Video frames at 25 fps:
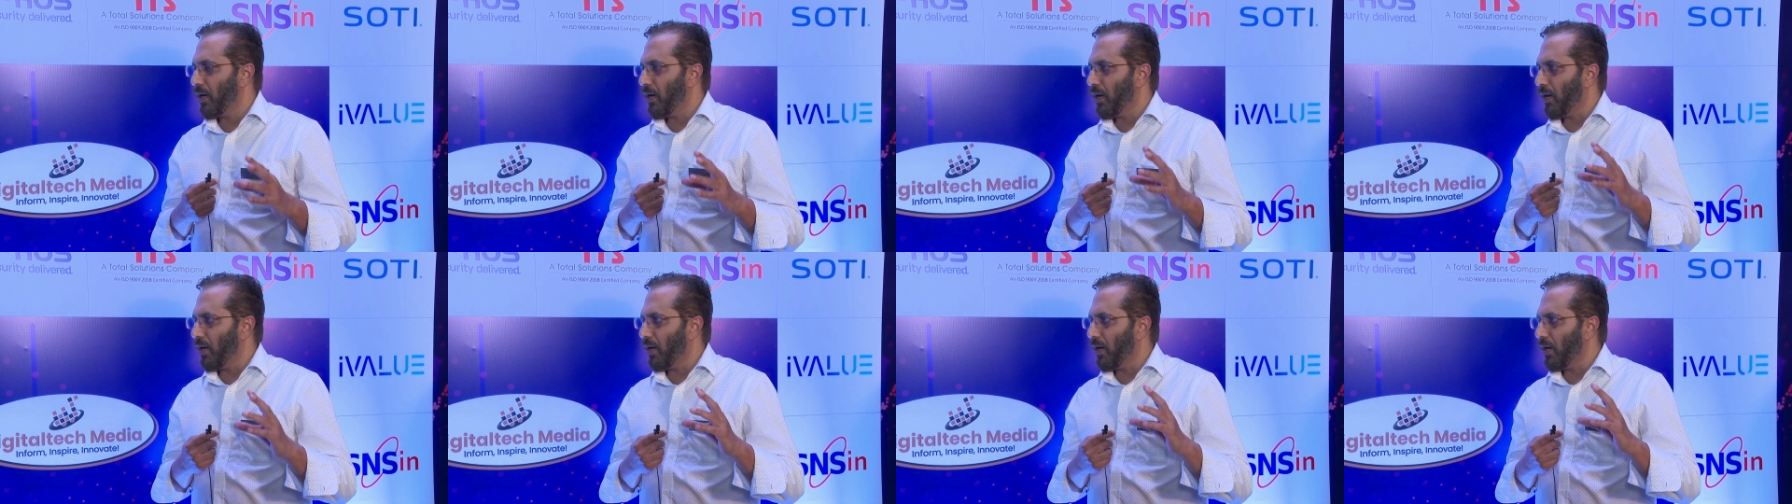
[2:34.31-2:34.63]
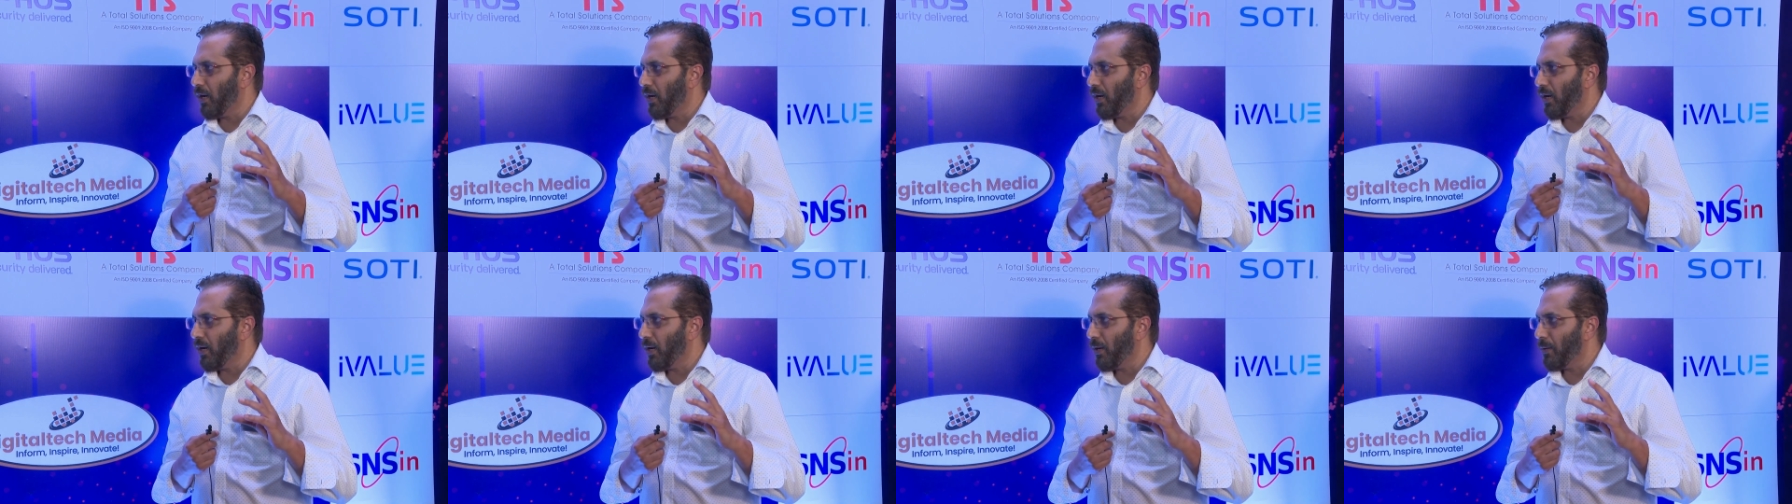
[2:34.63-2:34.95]

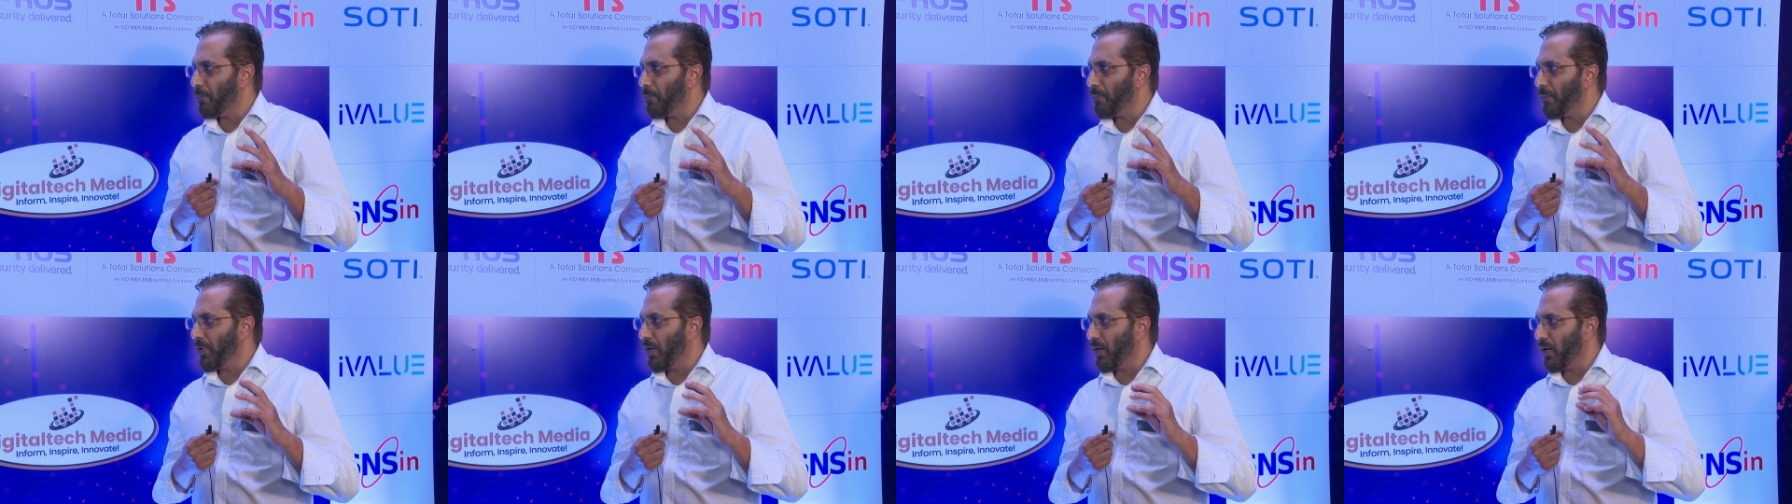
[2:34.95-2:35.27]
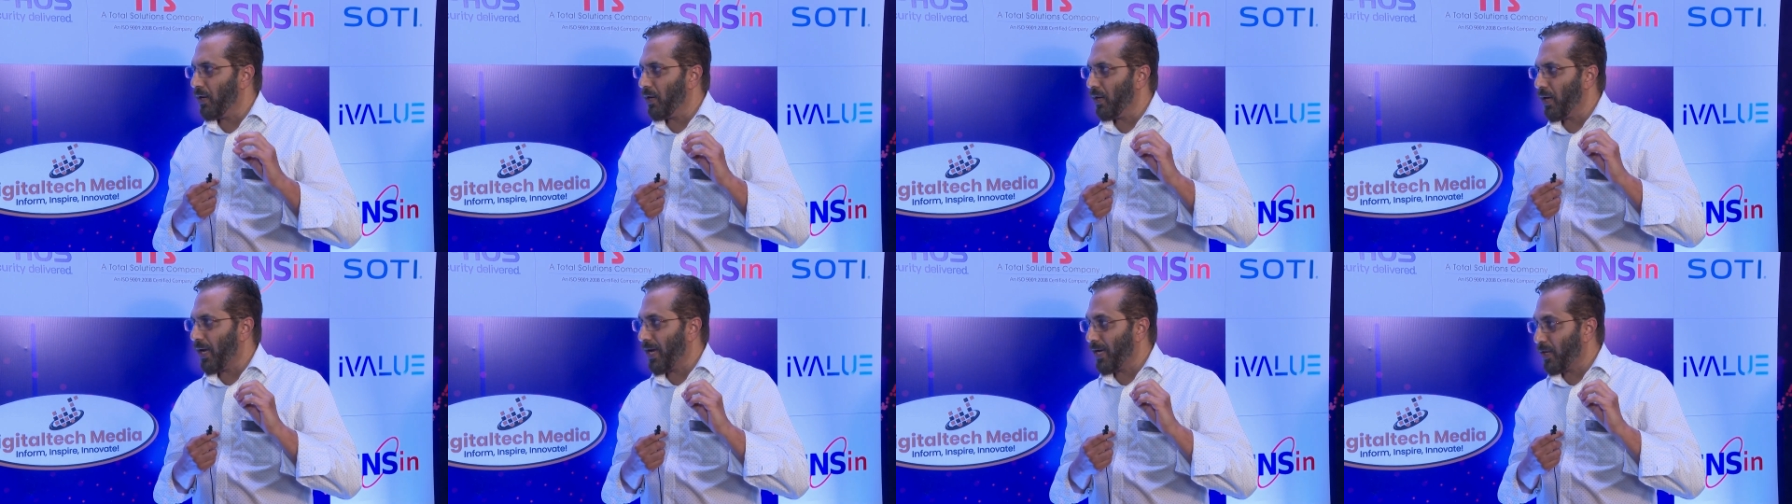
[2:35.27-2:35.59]
uh,
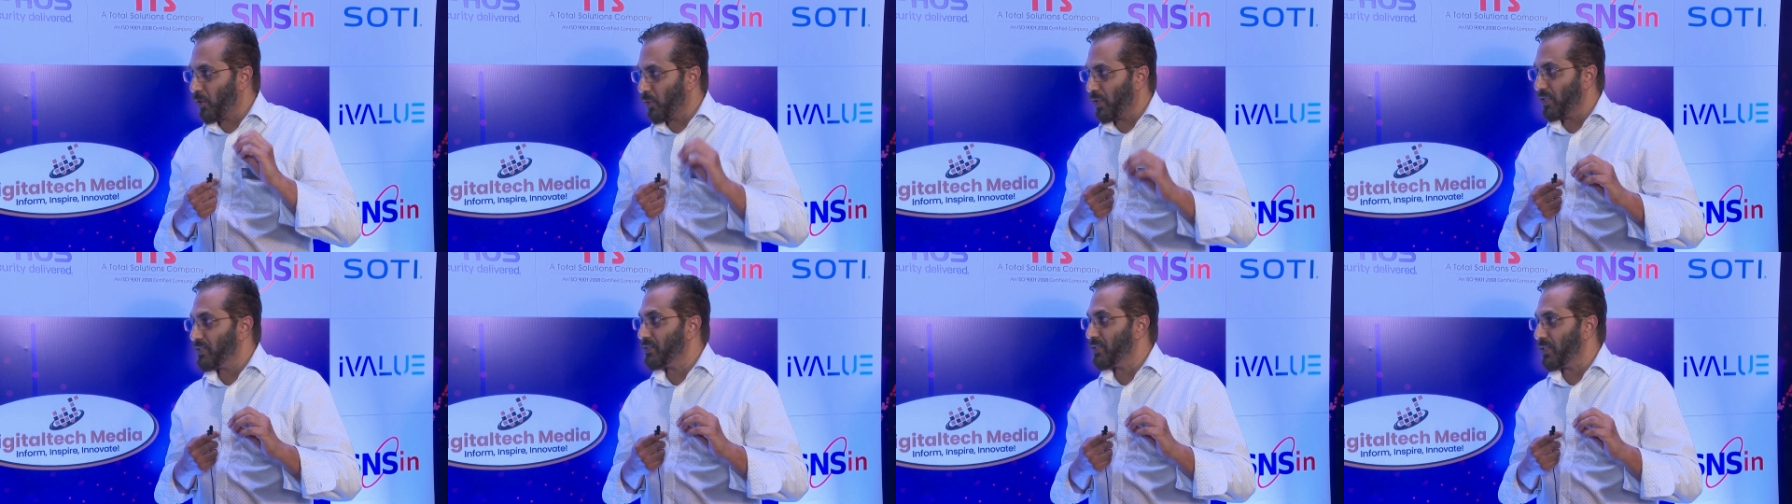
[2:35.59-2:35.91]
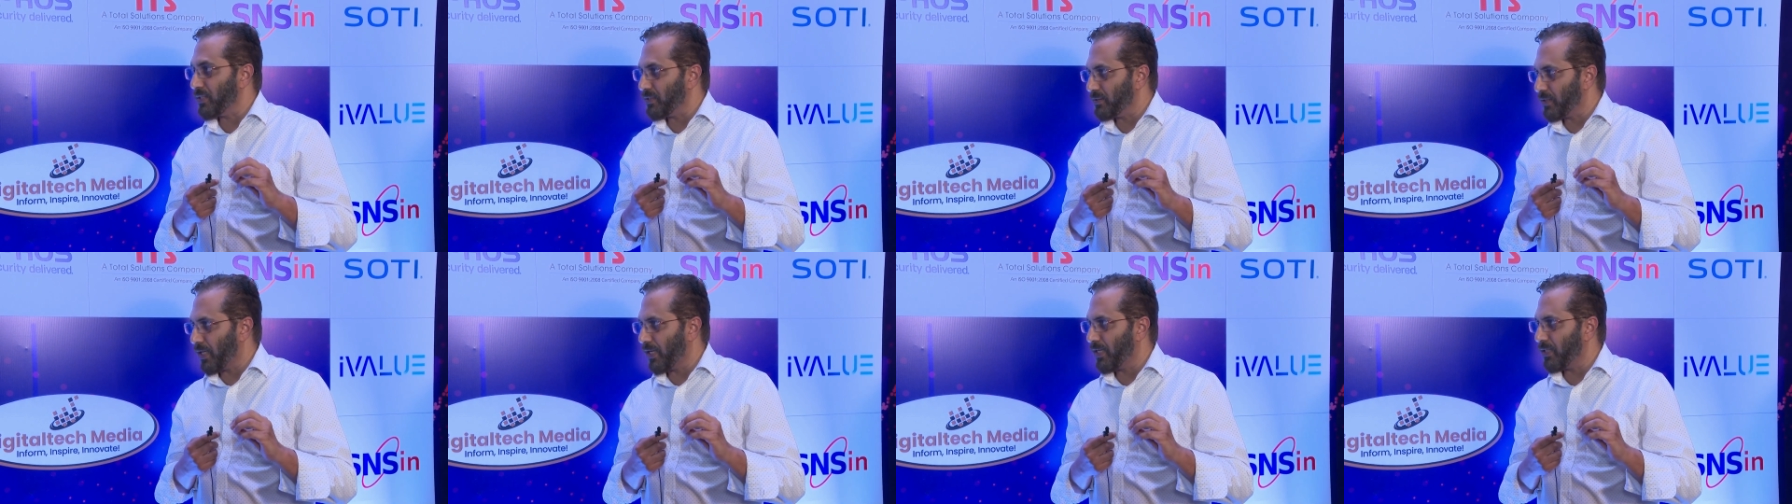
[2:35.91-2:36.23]
uh
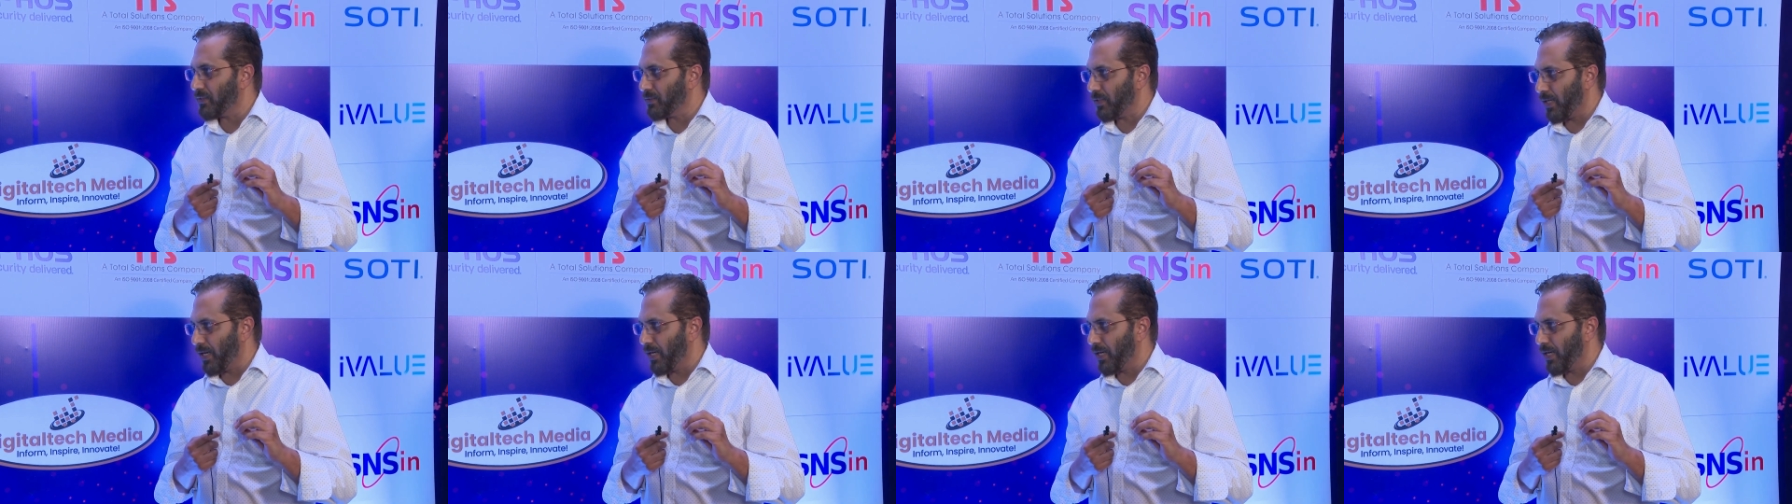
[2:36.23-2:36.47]
accuracies that is